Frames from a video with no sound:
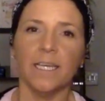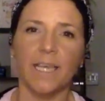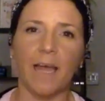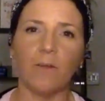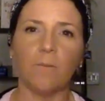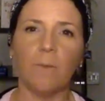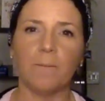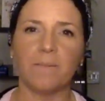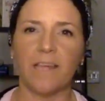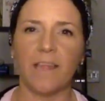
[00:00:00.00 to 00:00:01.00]
Now, you
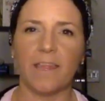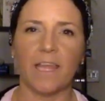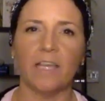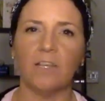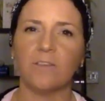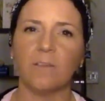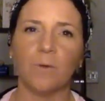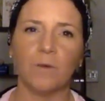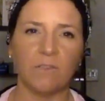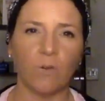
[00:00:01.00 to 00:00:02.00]
might be sat there thinking, Lucy,
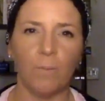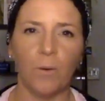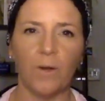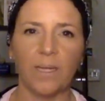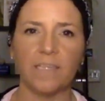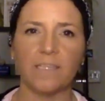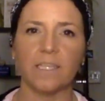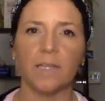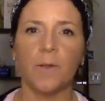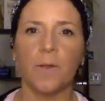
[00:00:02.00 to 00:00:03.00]
what is your point?
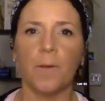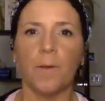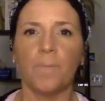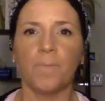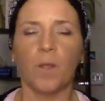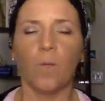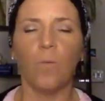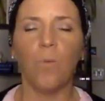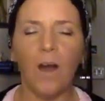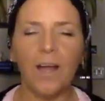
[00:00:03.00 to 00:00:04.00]

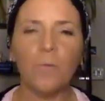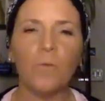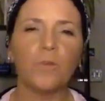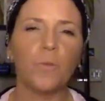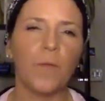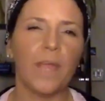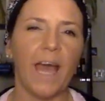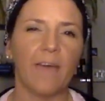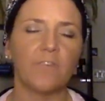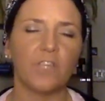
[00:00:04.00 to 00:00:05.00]
Why would we
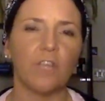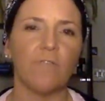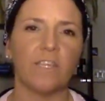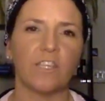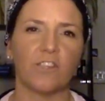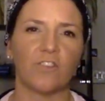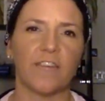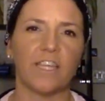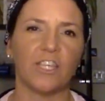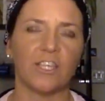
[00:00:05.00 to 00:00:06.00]
have 2
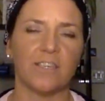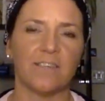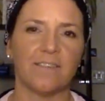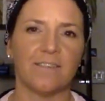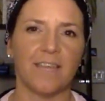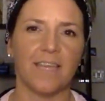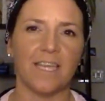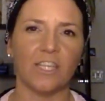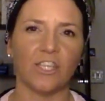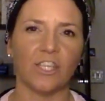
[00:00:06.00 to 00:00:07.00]
registrations
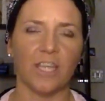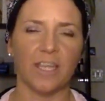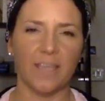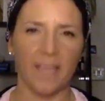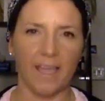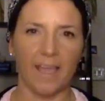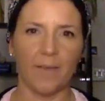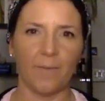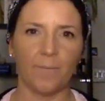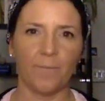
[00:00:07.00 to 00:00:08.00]
each
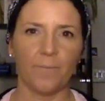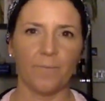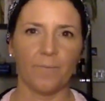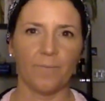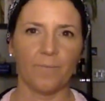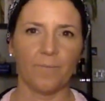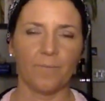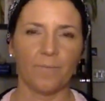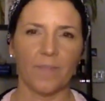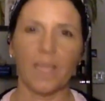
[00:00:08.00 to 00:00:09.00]
year?
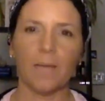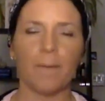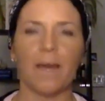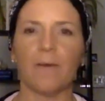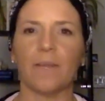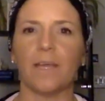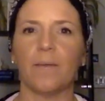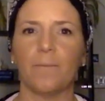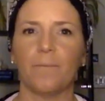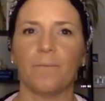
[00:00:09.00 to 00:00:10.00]
Think about it.
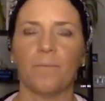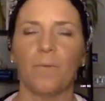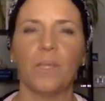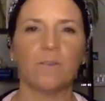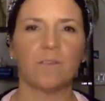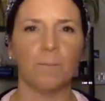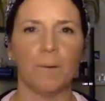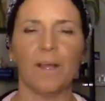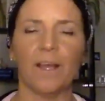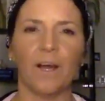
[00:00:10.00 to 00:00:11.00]
We used to
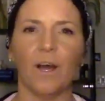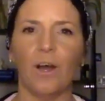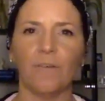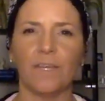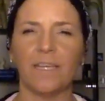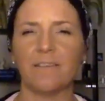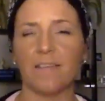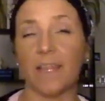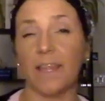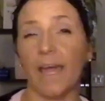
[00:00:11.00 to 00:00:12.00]
buy a car in,
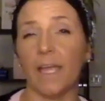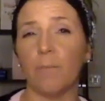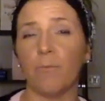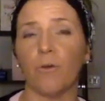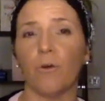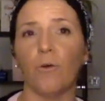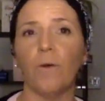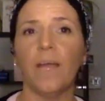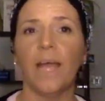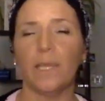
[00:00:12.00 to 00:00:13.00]
say, the
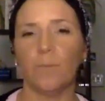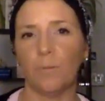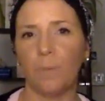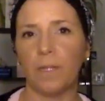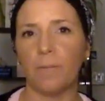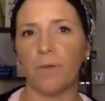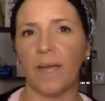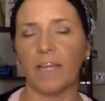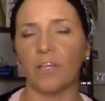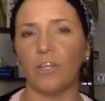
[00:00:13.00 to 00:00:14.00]
April, and it would be the brand